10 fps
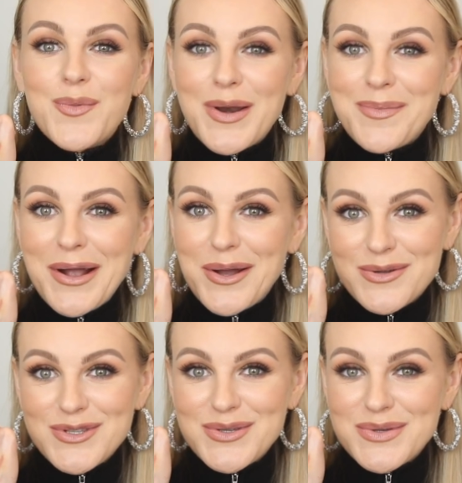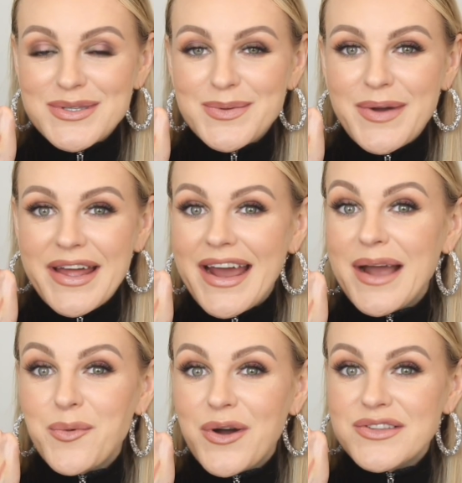One of my go-tos when
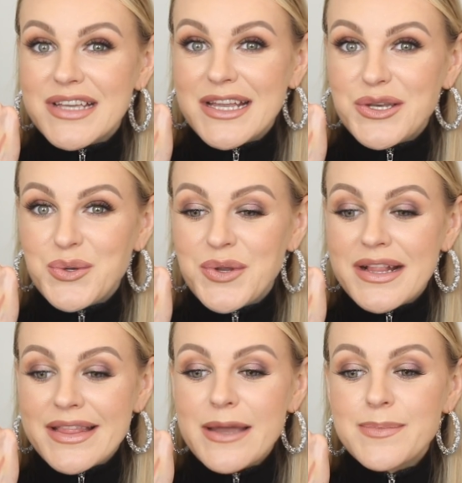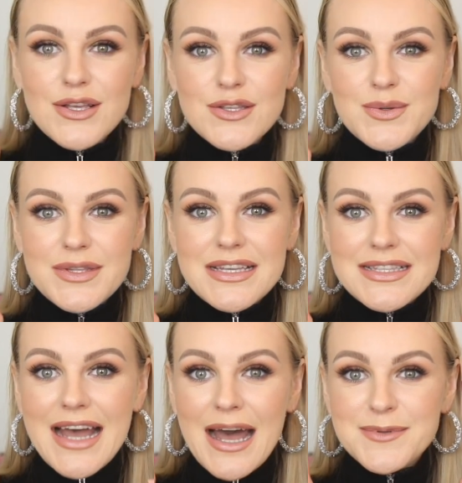I want a nude lip. So
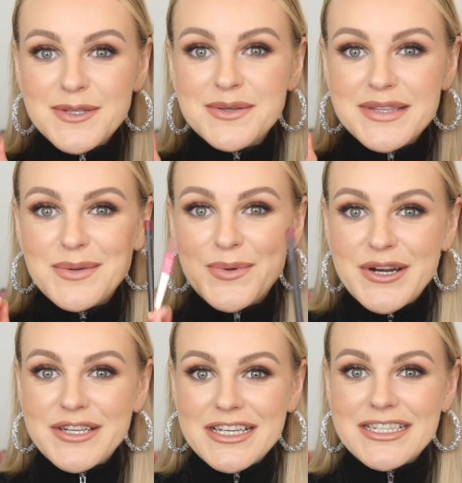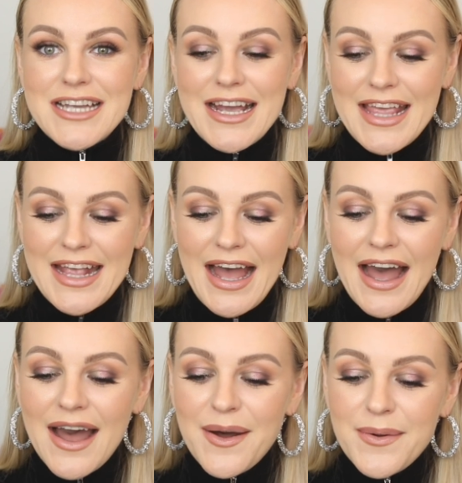these absolutely worth checking
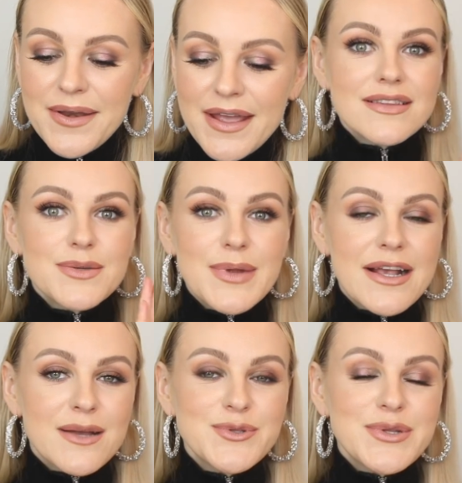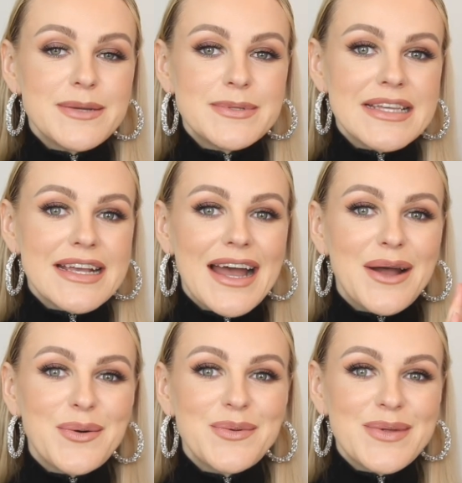out. So when it comes to lipstick,
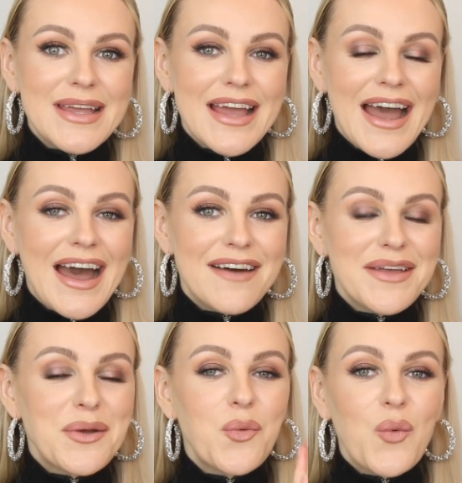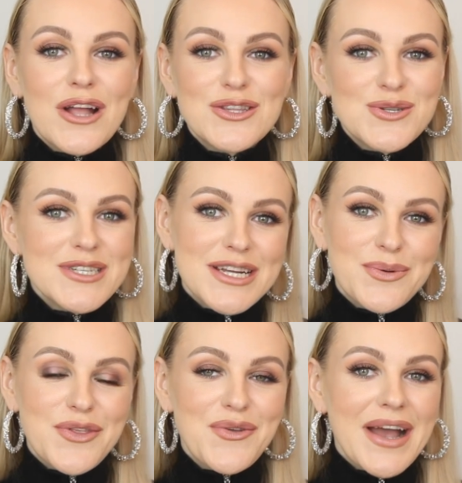I only have one to share
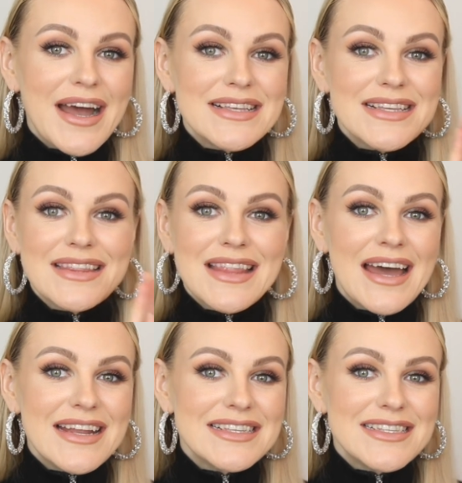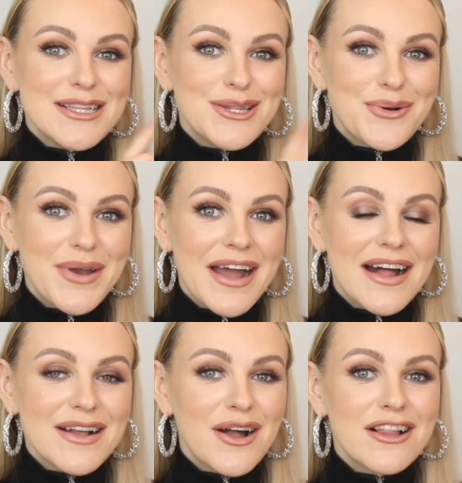with you guys, and that is the
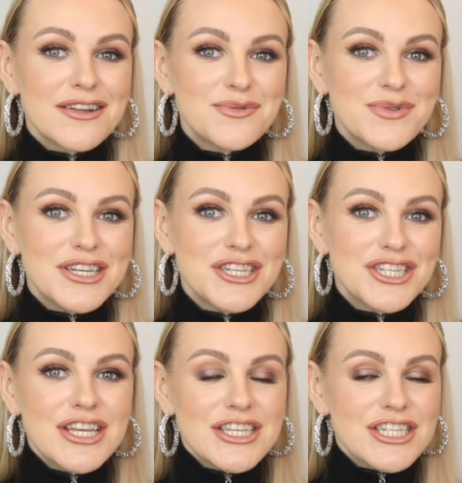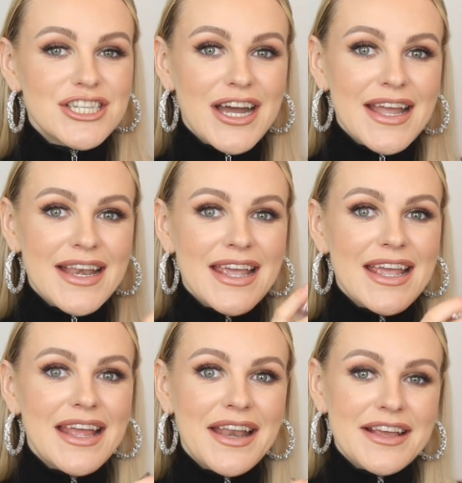L'Oreal Color Riche Shine
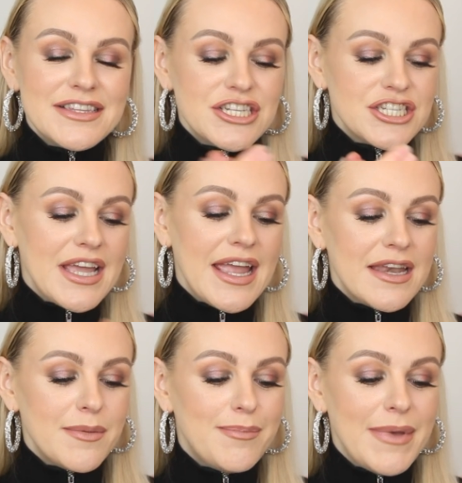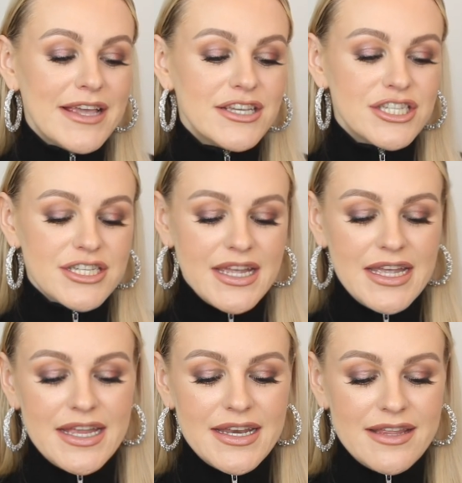in the shade Beige
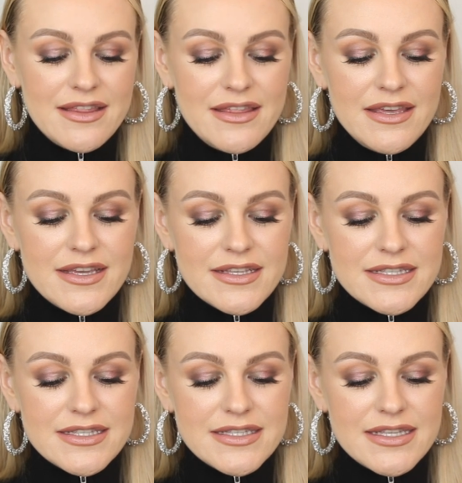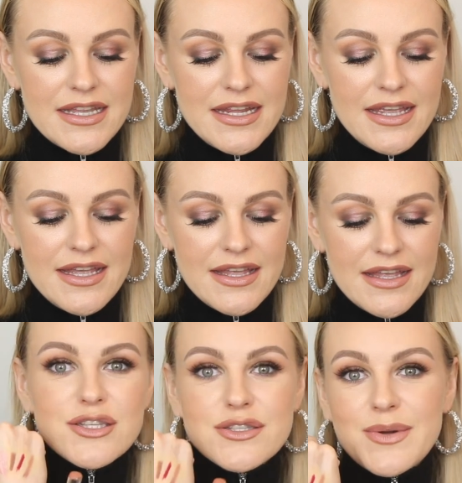in the City.
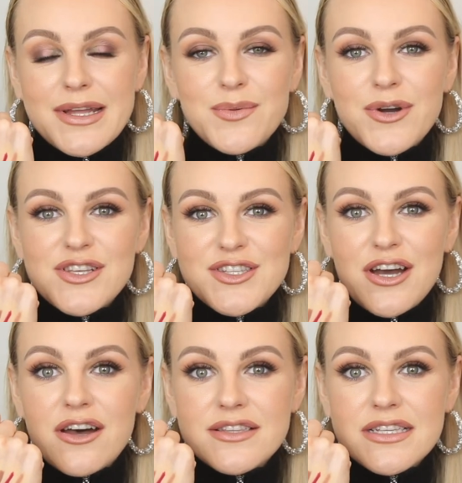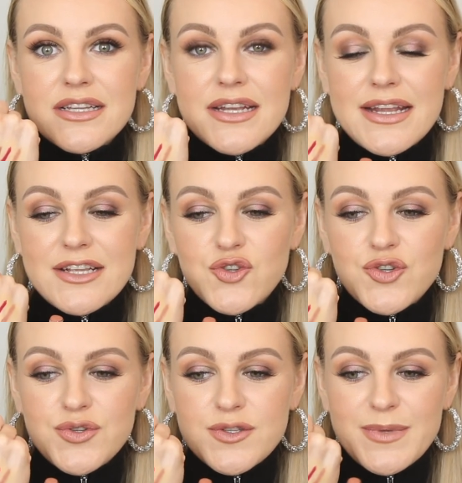So it was Tati that
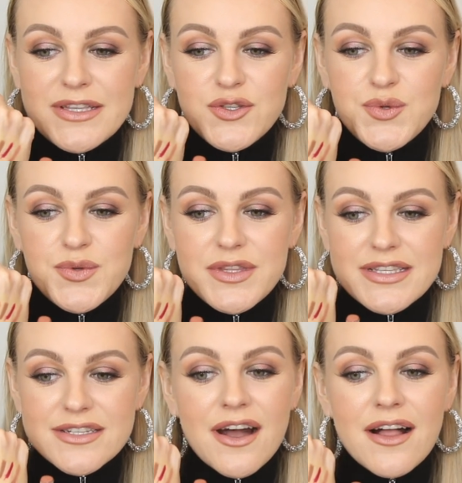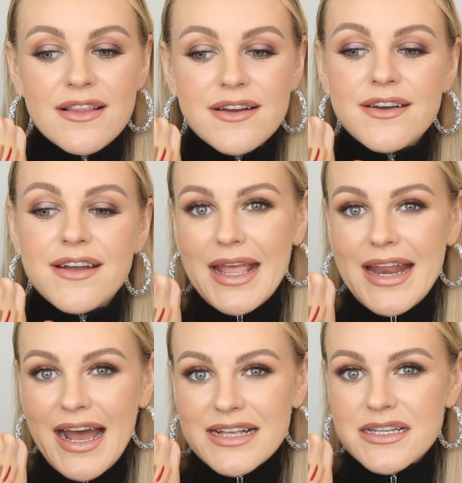introduced me to this color. It
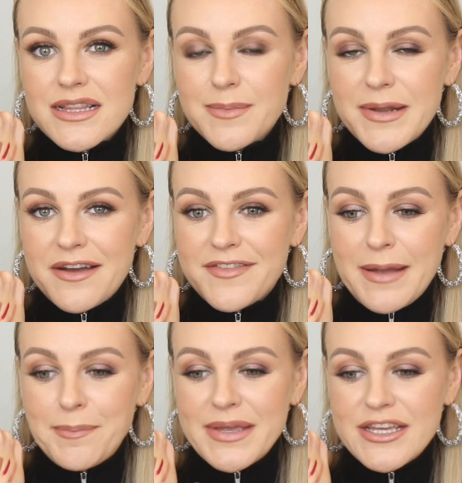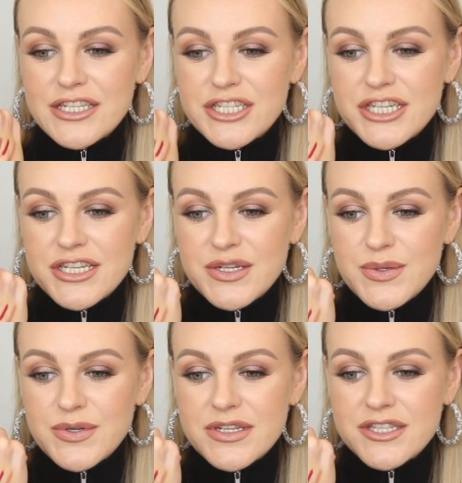has a little bit of that peachy
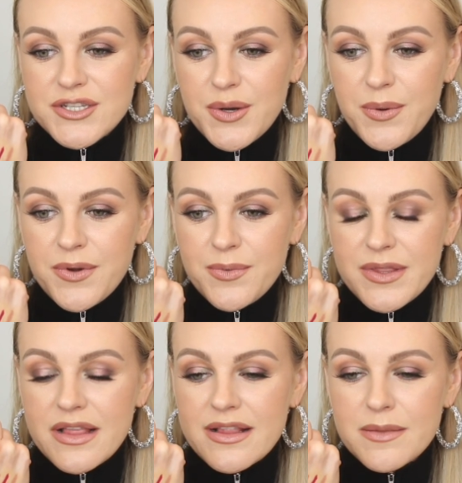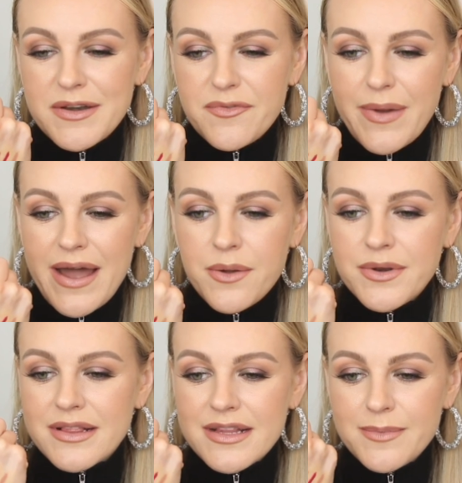nude tone with a little bit of brown,
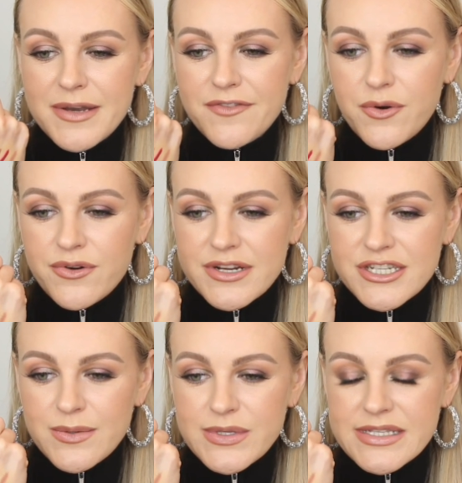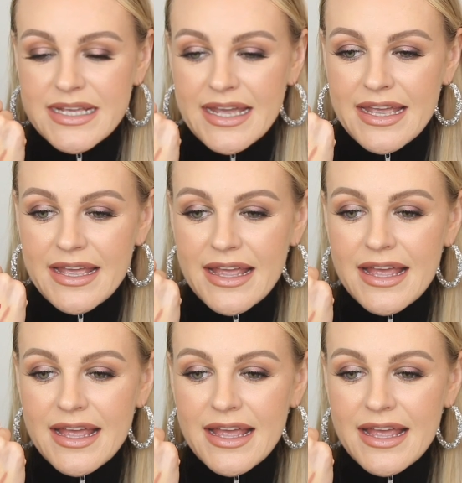a little bit of orange, I would say.